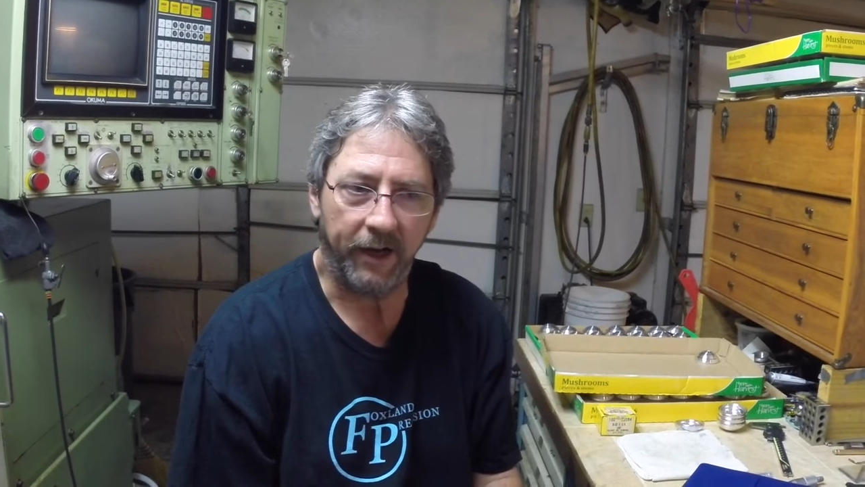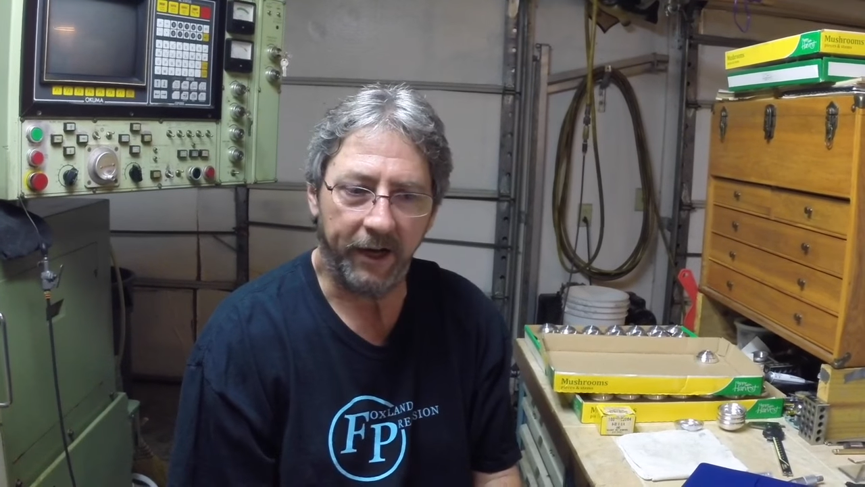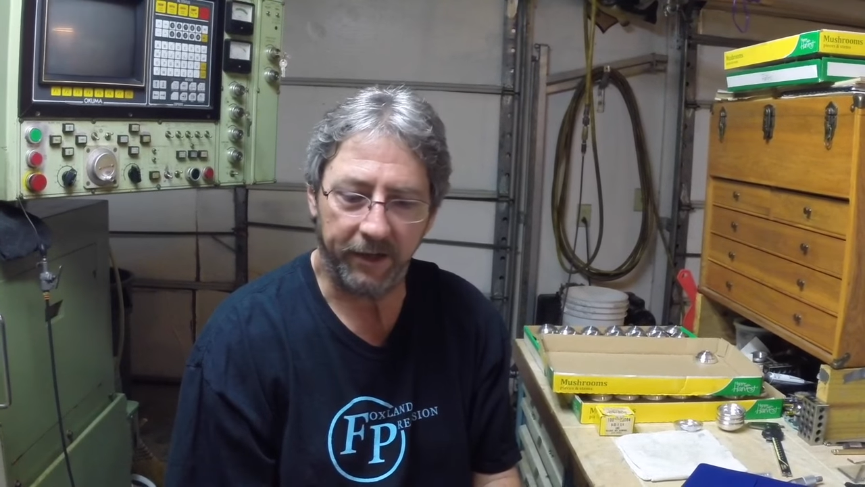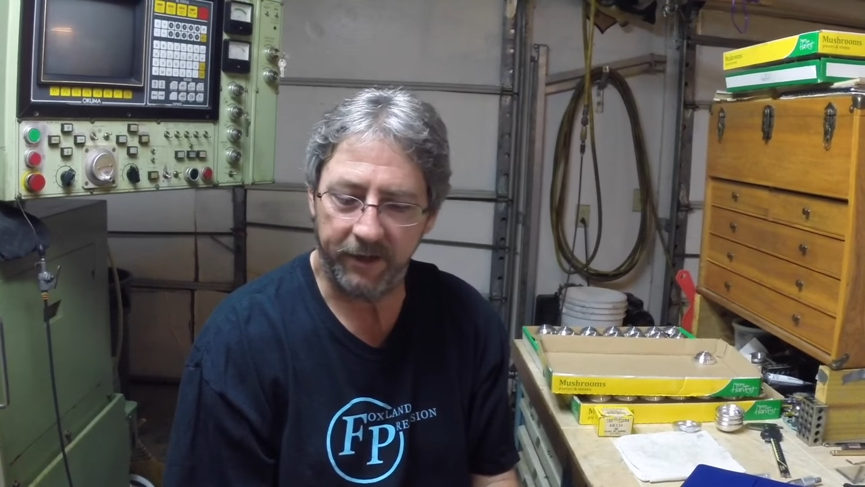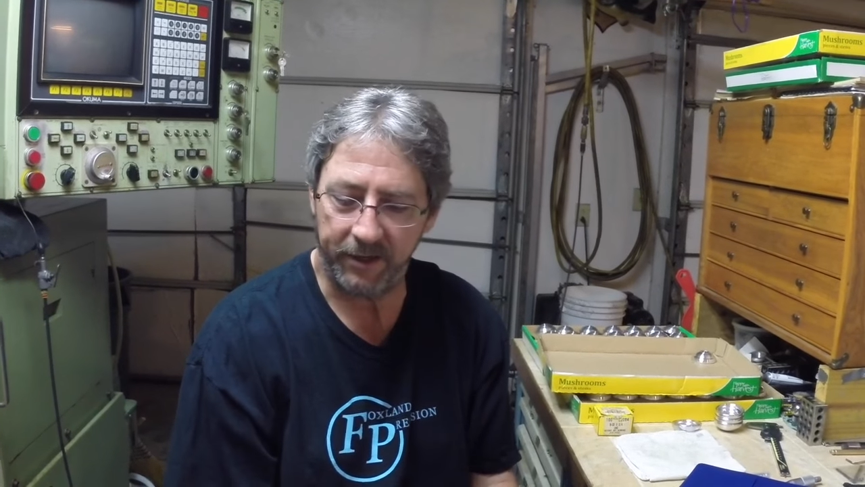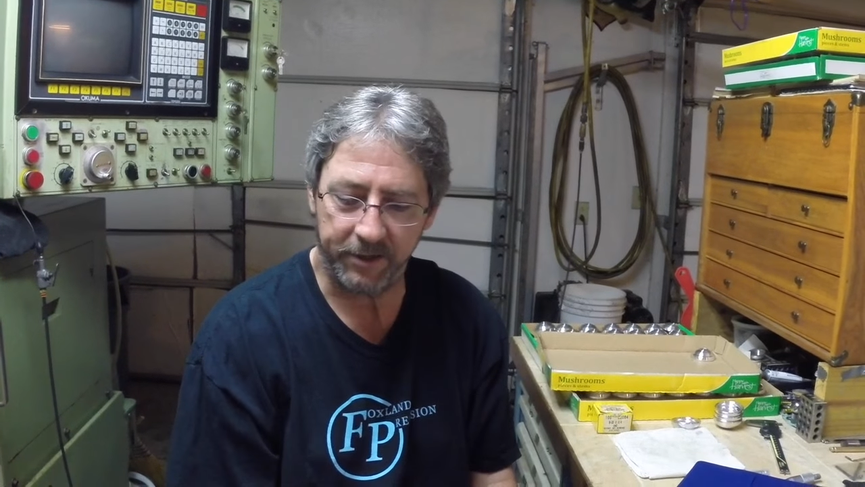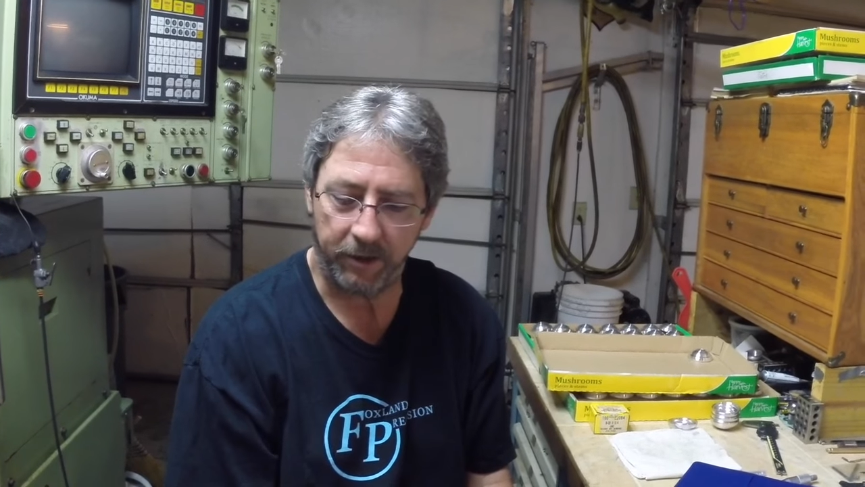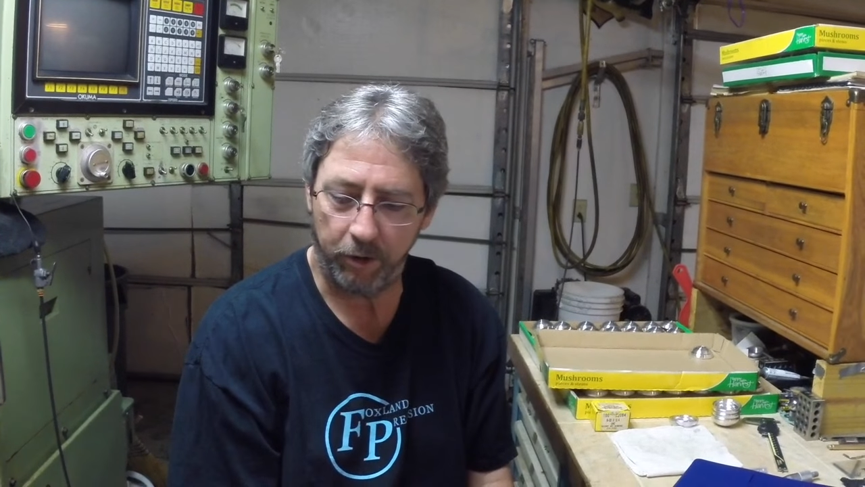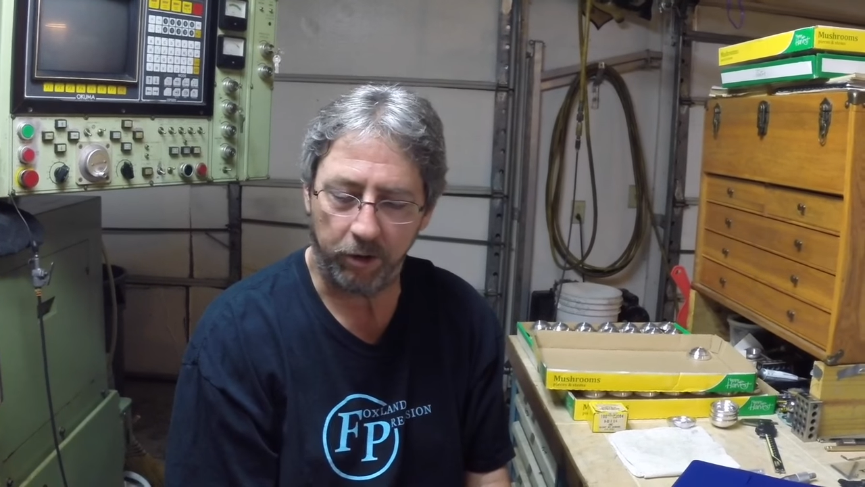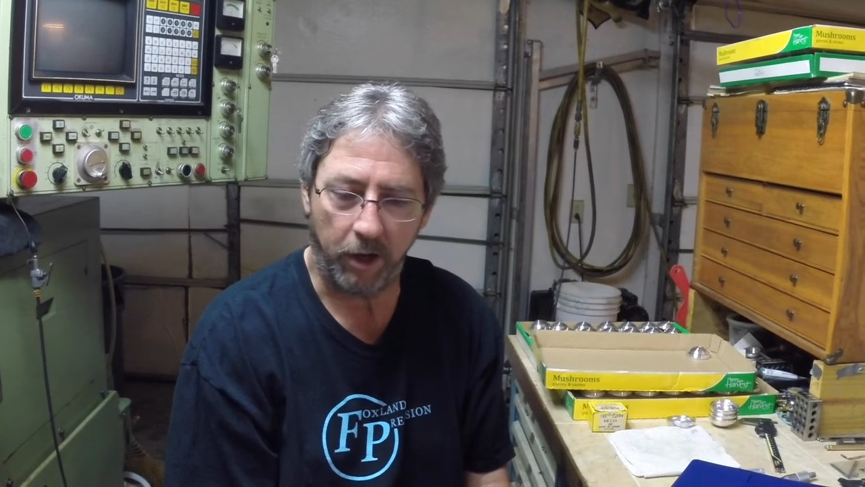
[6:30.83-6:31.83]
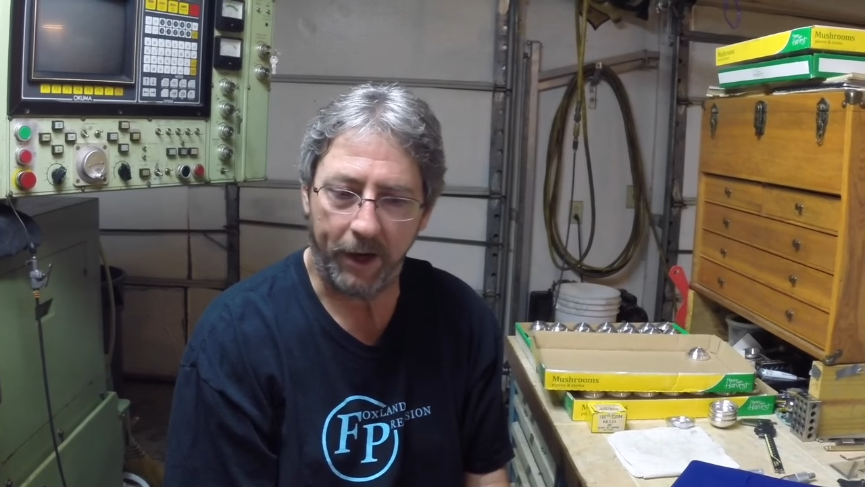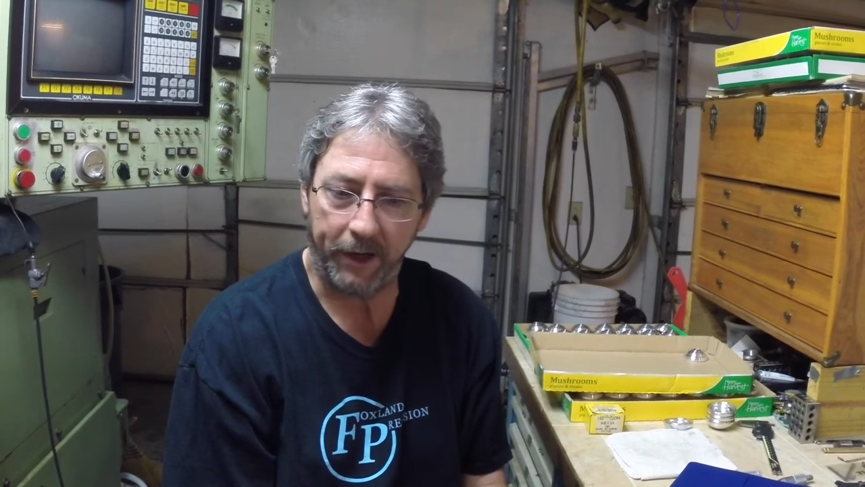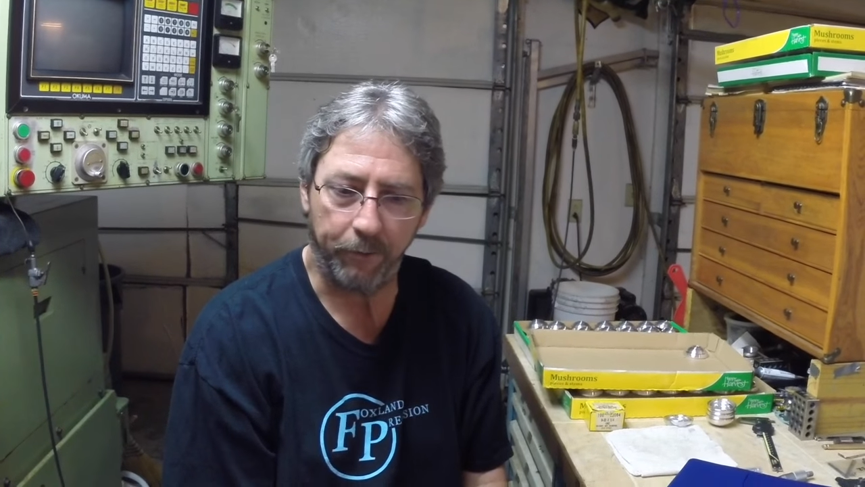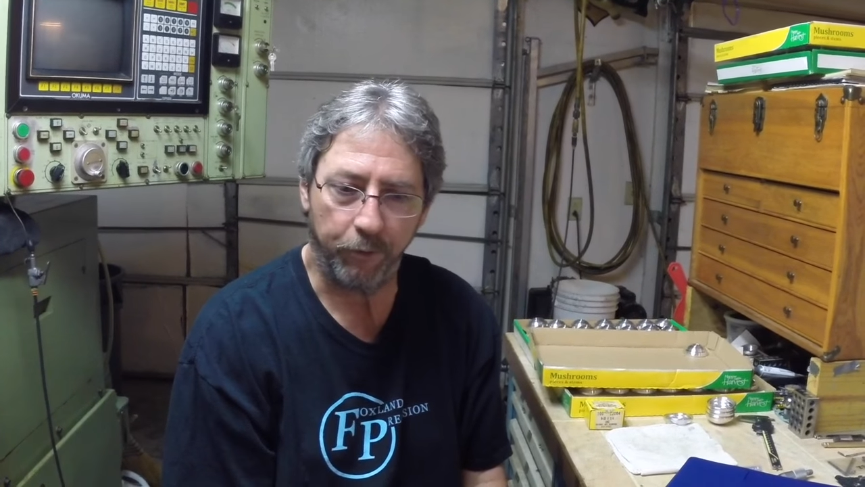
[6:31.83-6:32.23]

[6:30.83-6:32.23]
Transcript: and it doesn't look like it